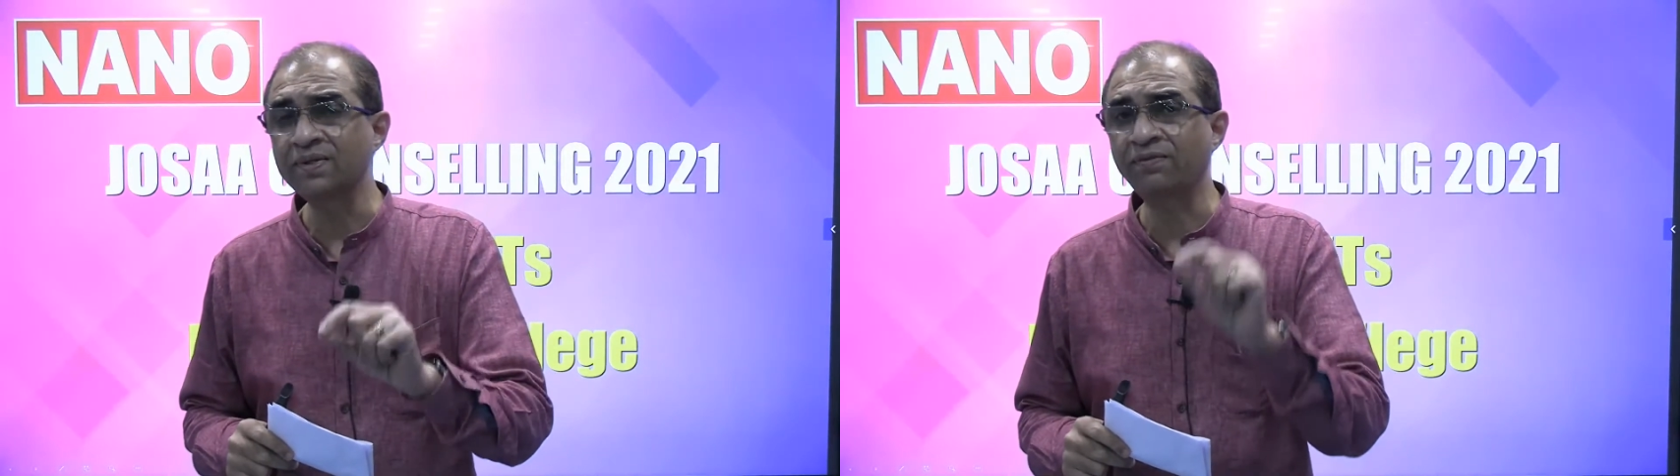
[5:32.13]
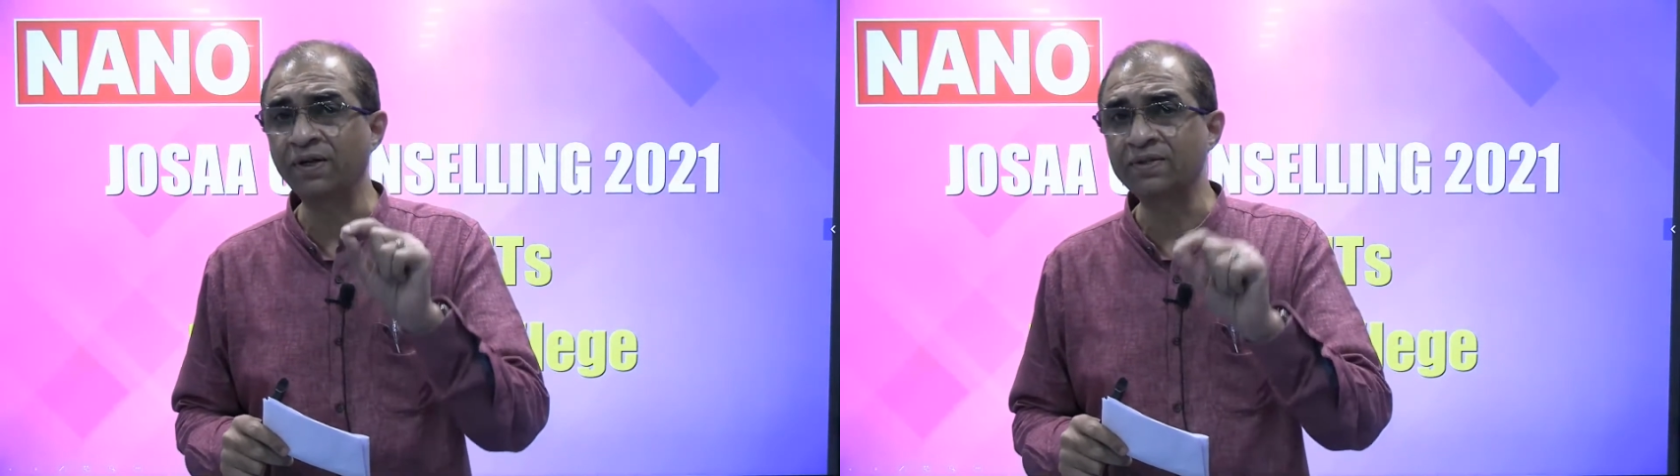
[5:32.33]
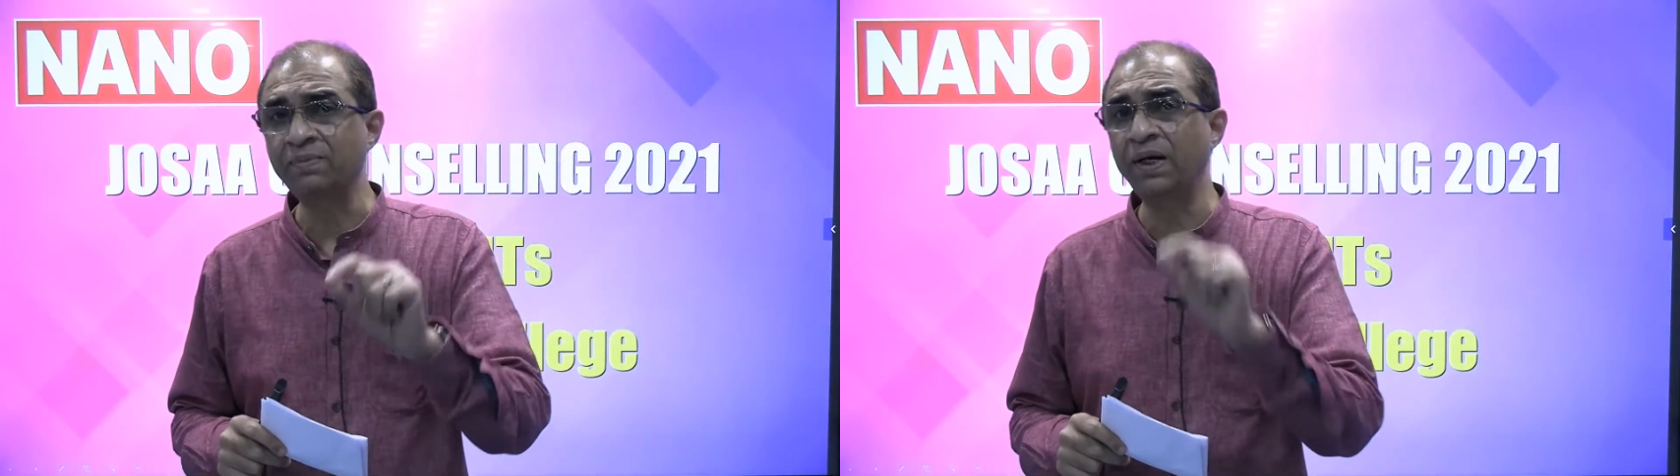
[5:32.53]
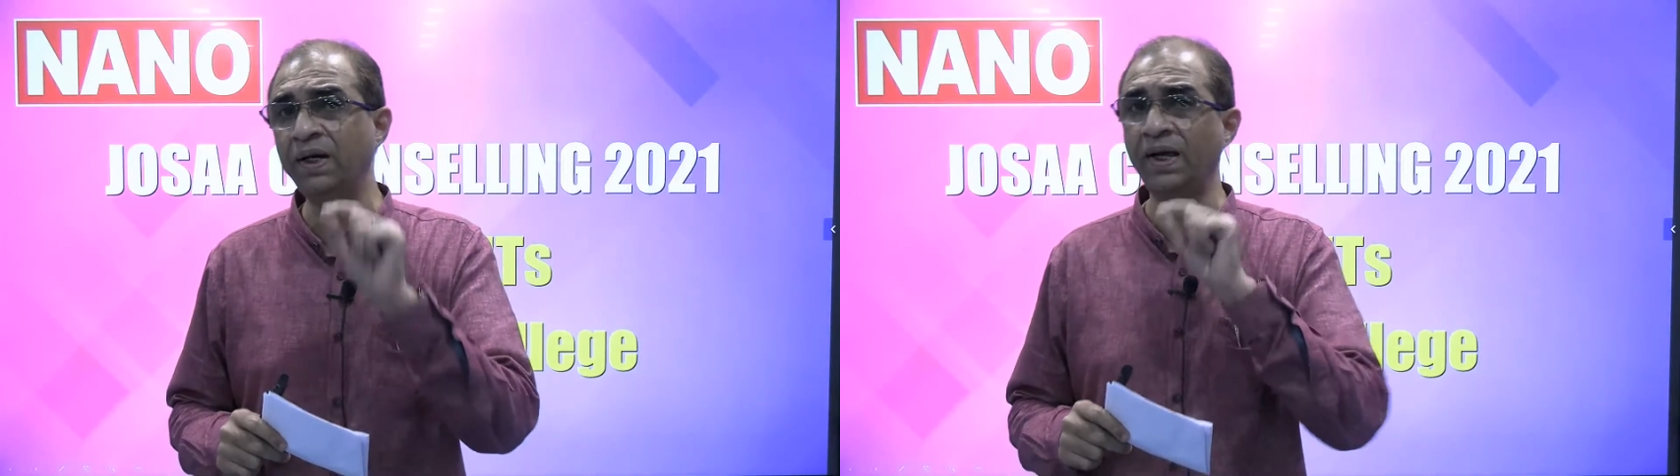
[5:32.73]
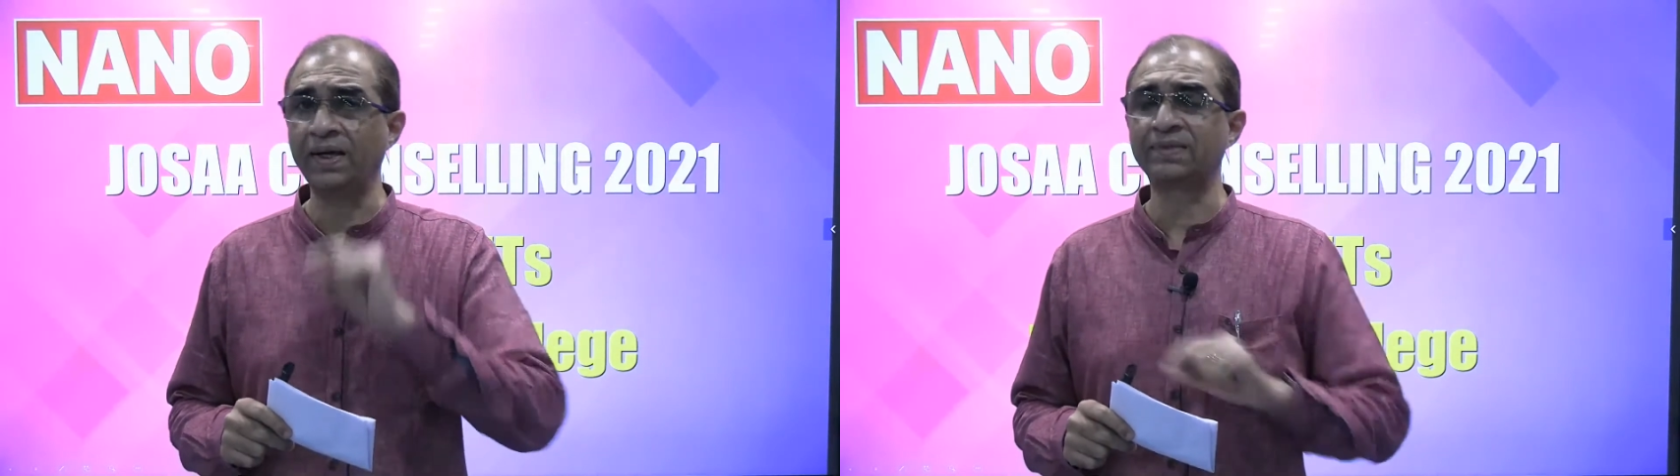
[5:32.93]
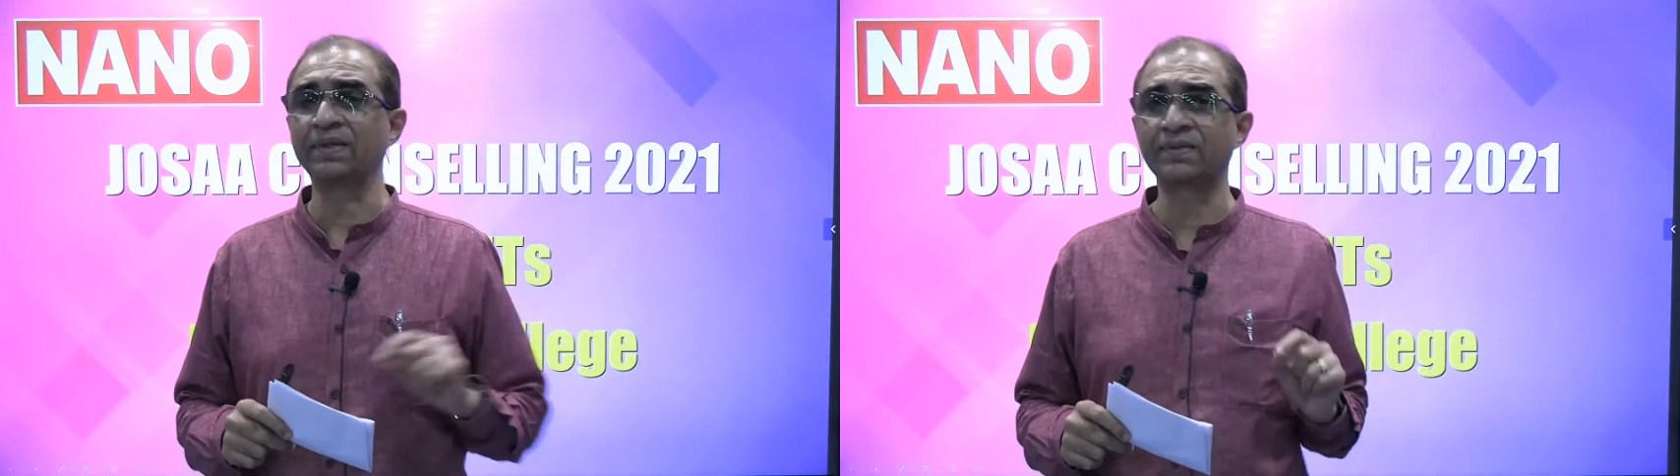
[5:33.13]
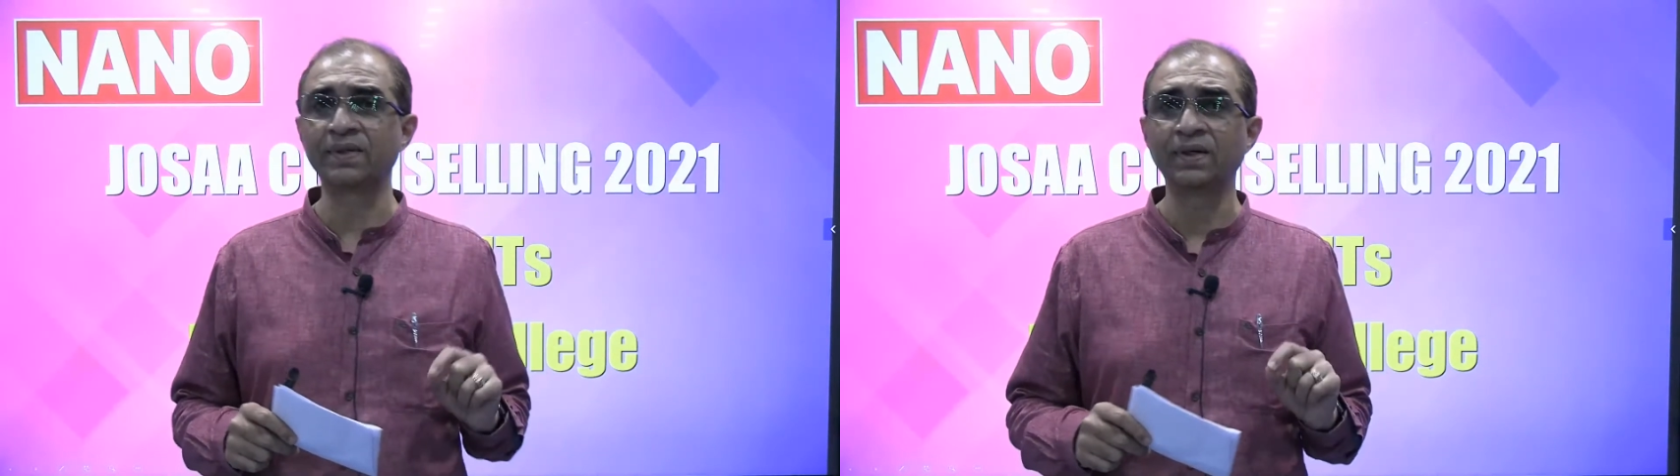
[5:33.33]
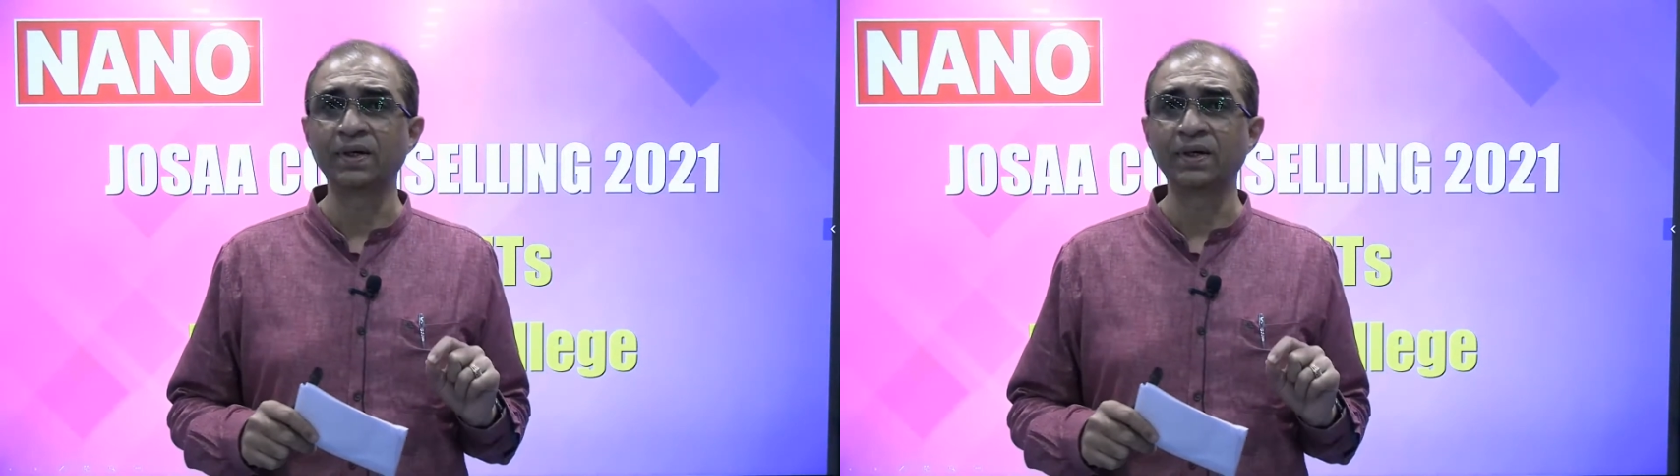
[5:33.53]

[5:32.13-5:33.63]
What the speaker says: the flexibility exists.